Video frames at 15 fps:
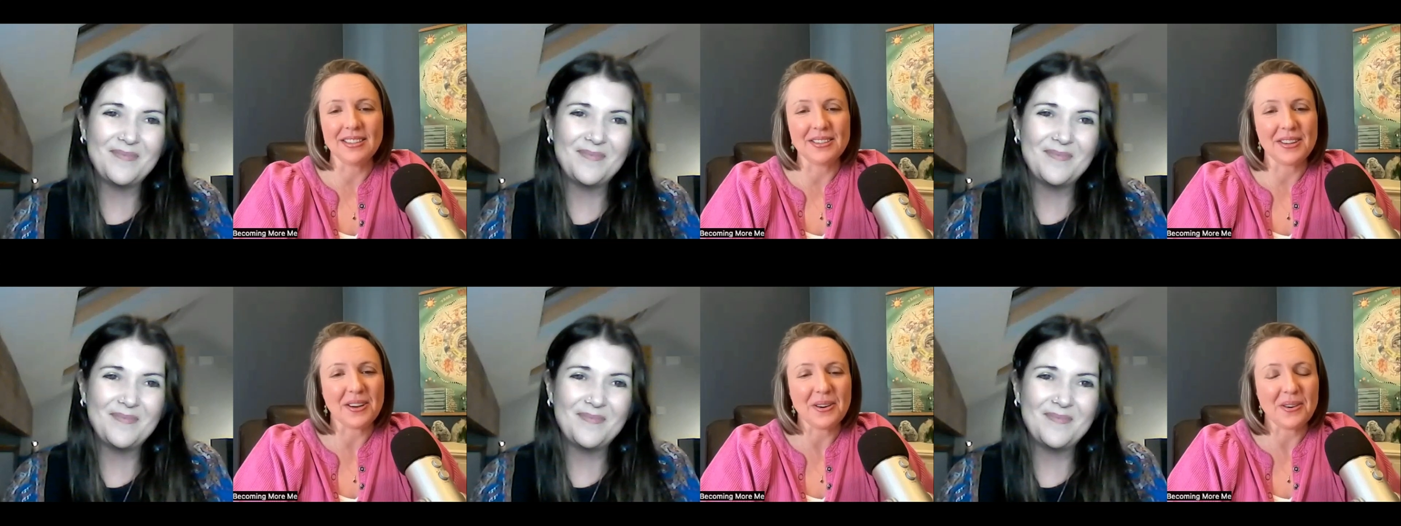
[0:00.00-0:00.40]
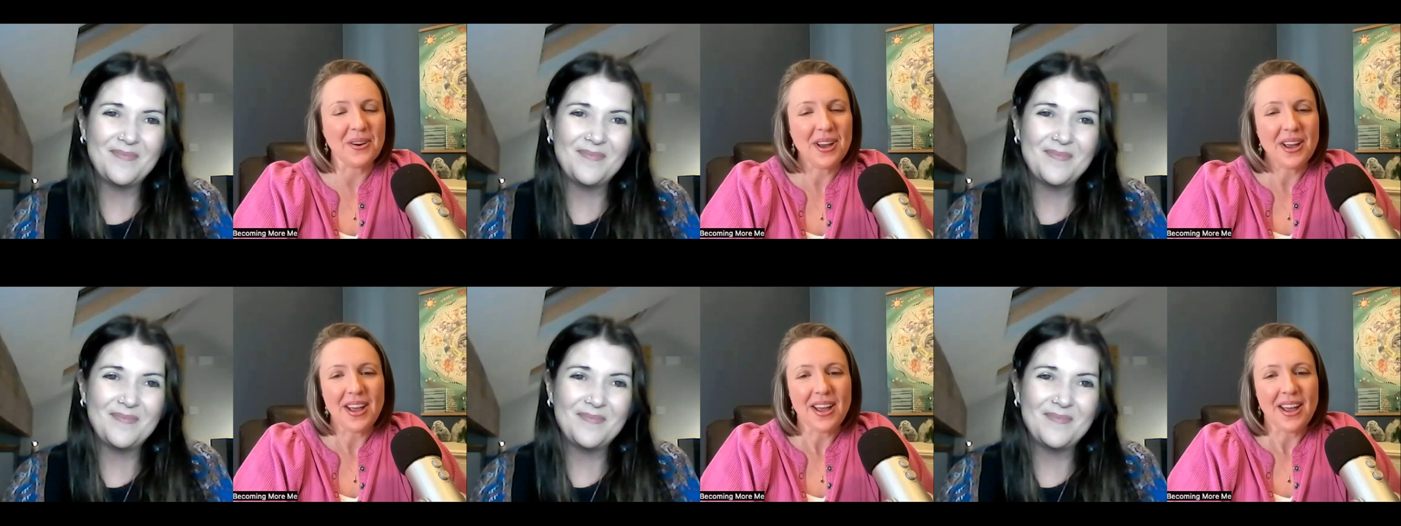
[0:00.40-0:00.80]
Speaker 1: So,
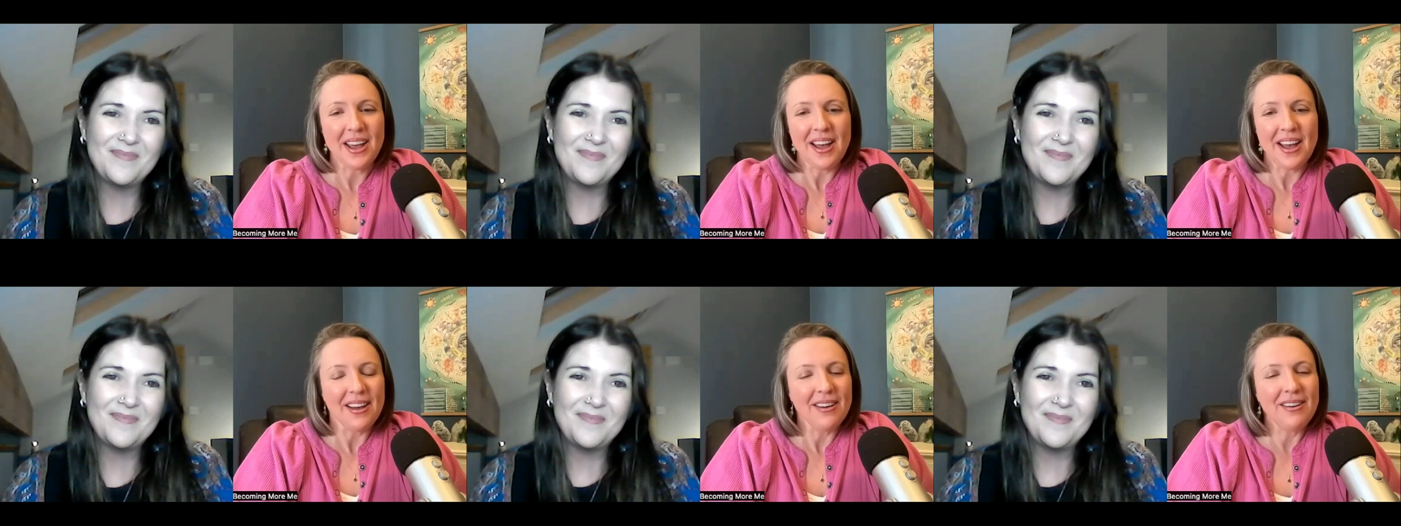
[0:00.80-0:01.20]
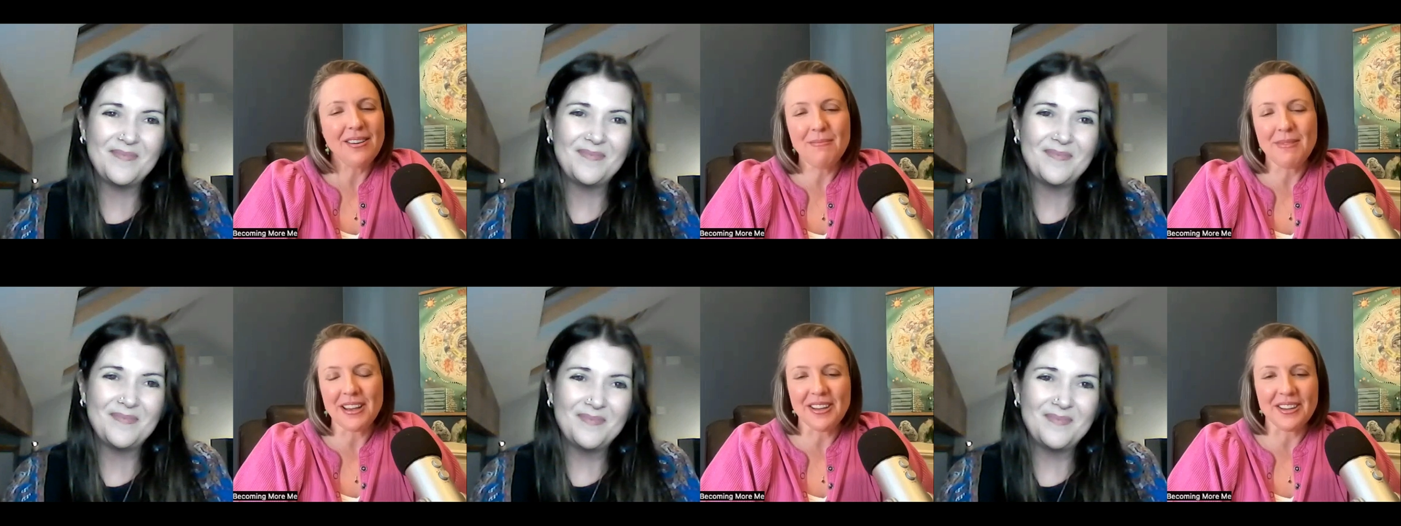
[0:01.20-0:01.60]

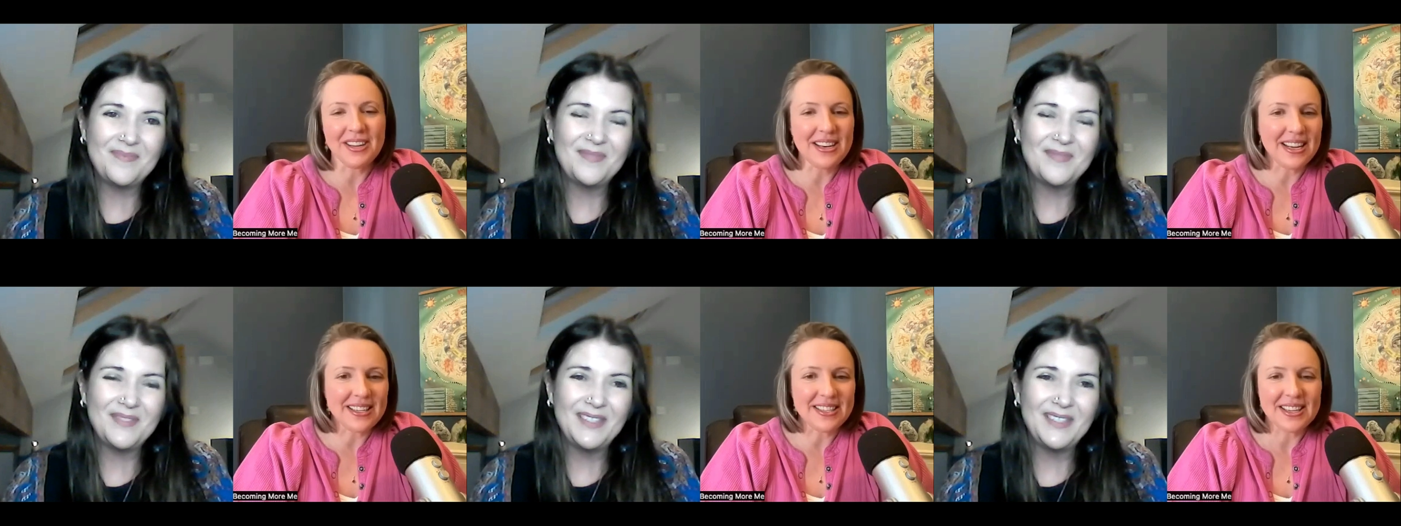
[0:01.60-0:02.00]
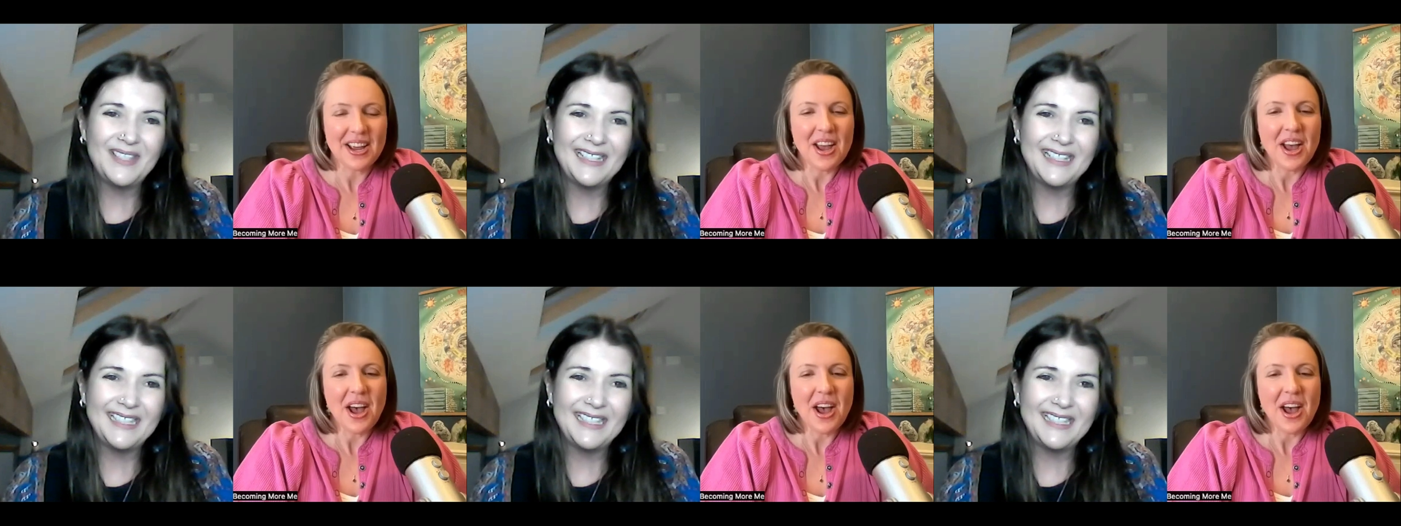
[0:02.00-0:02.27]
oh my goodness,